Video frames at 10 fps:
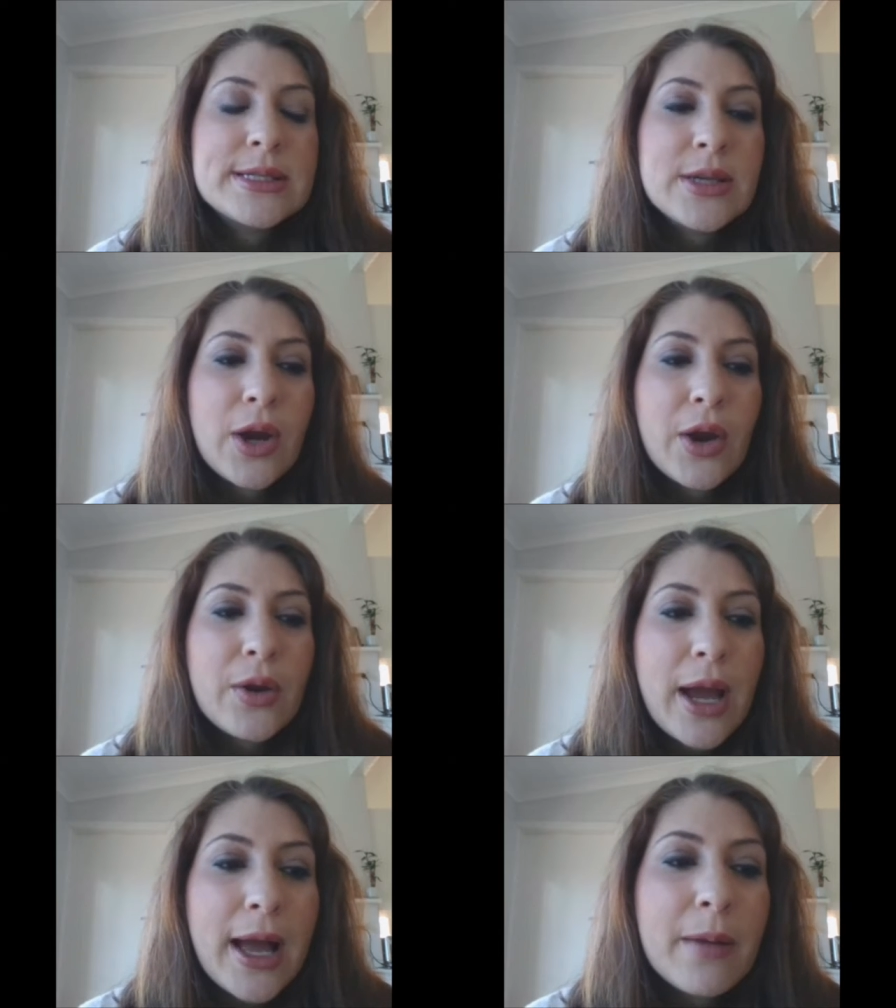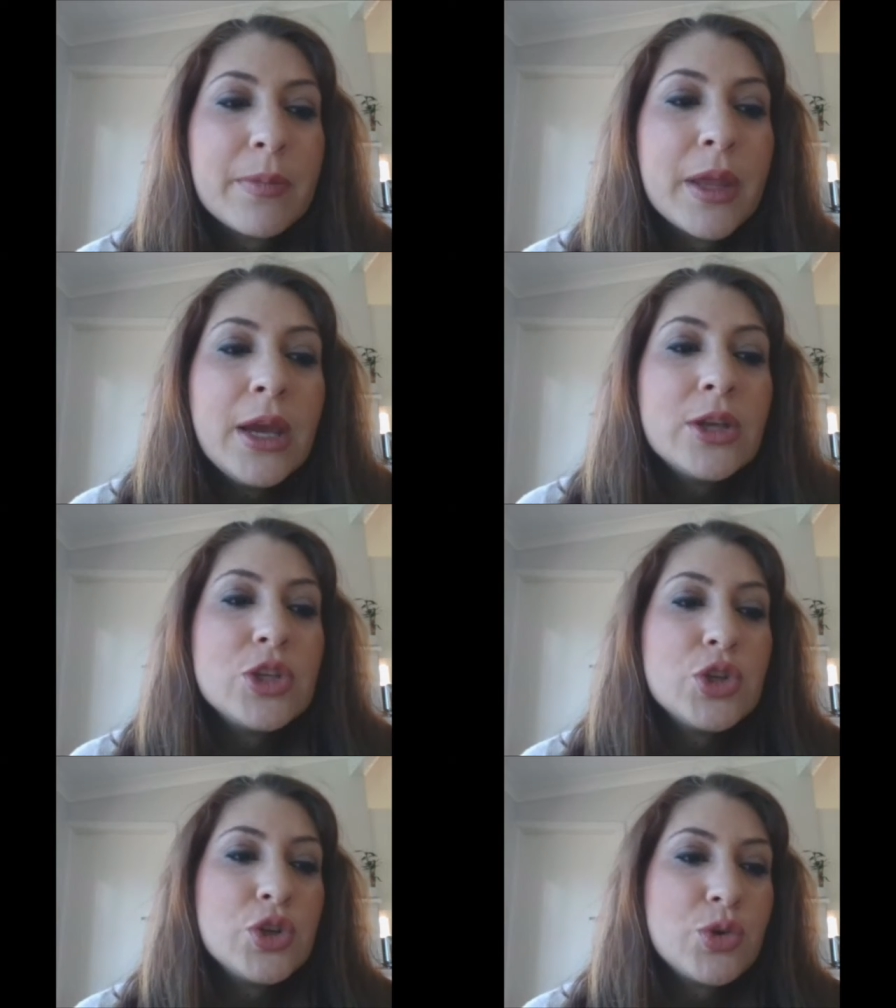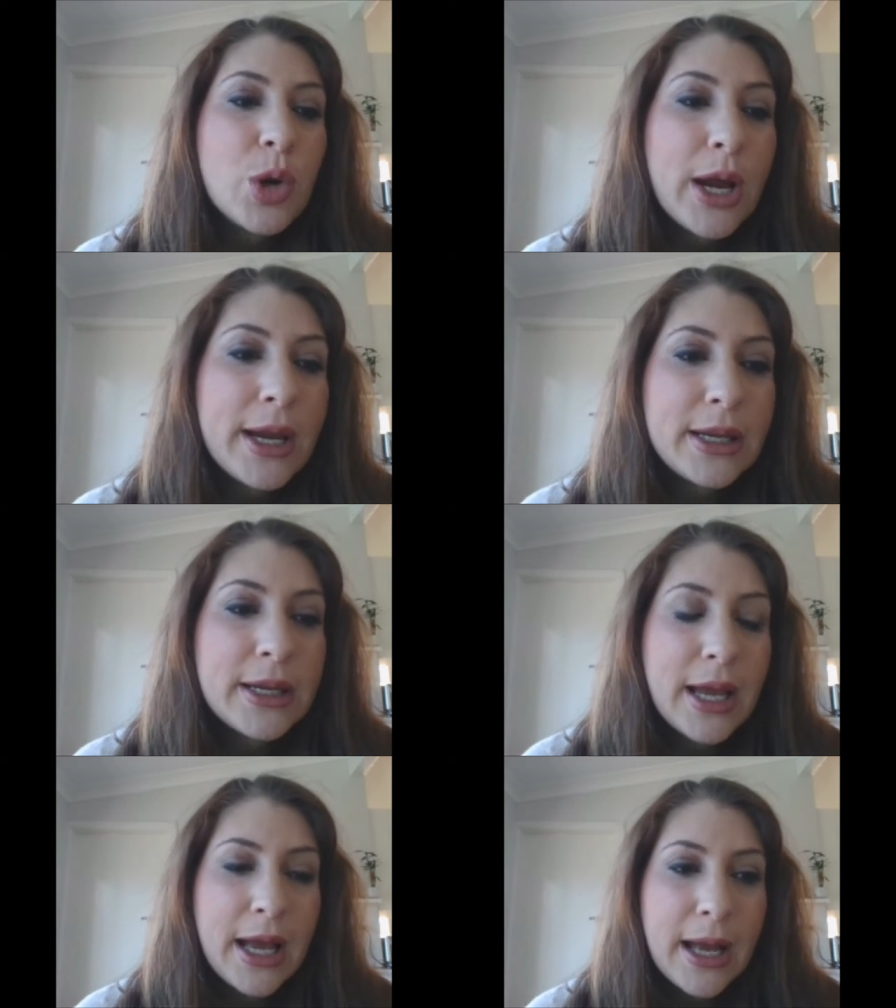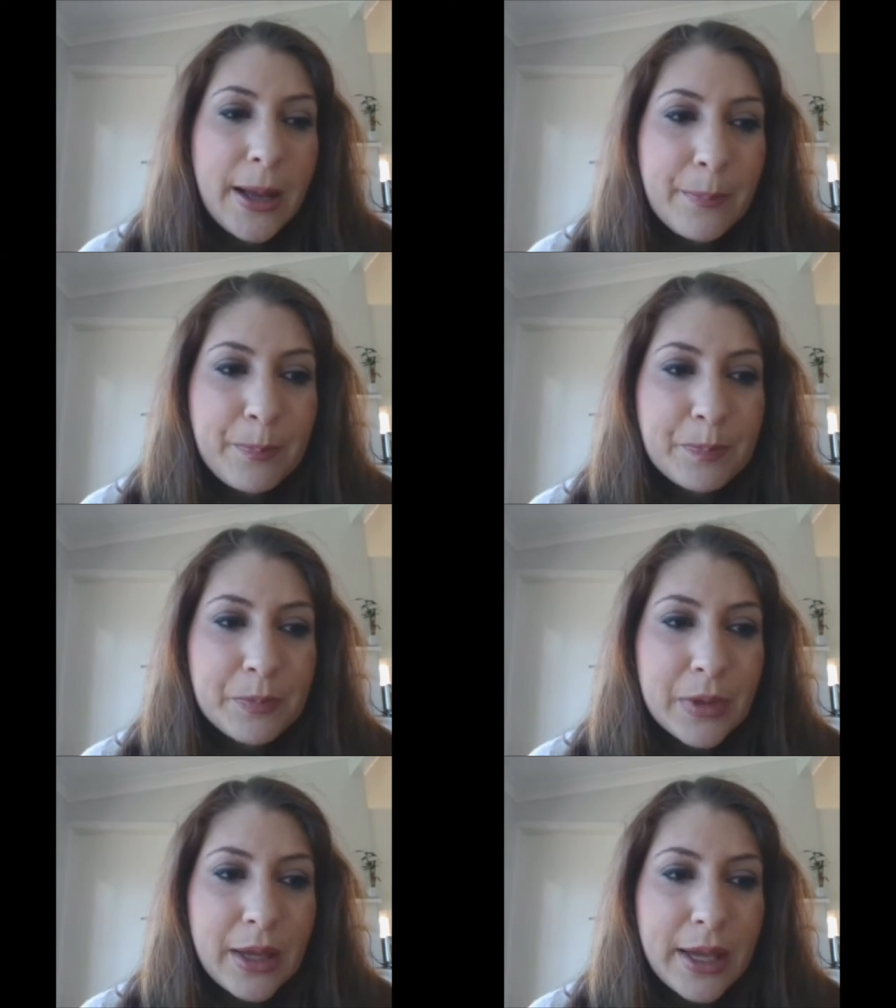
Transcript: So do try and